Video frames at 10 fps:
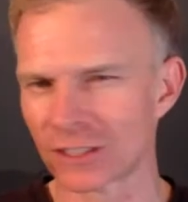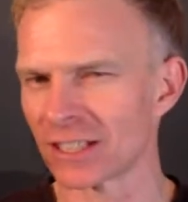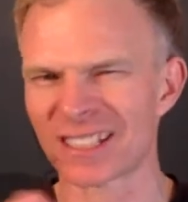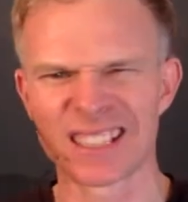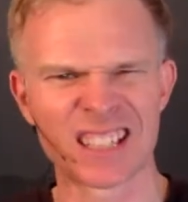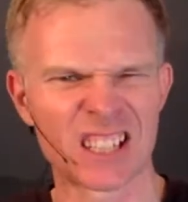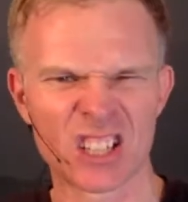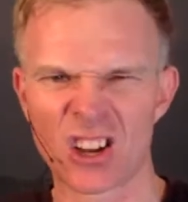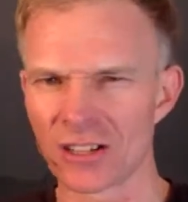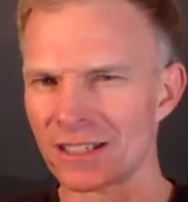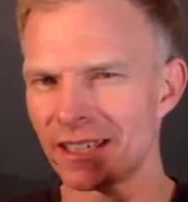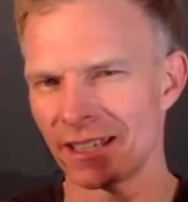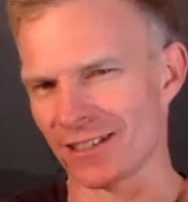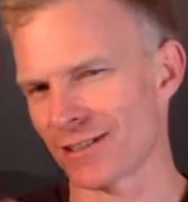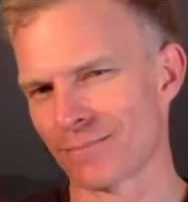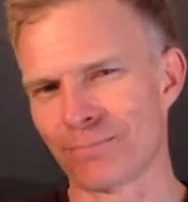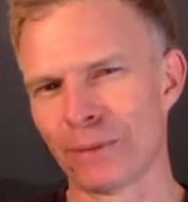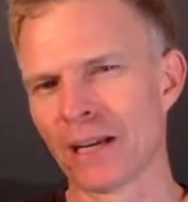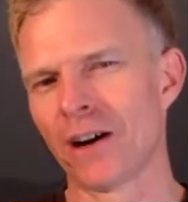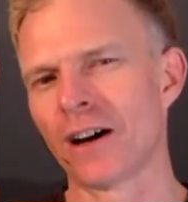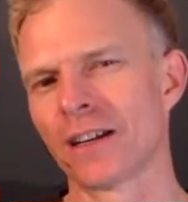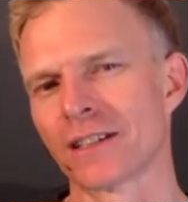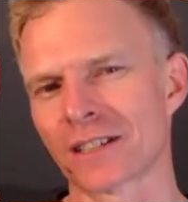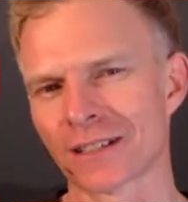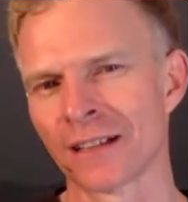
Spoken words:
this is content bananas.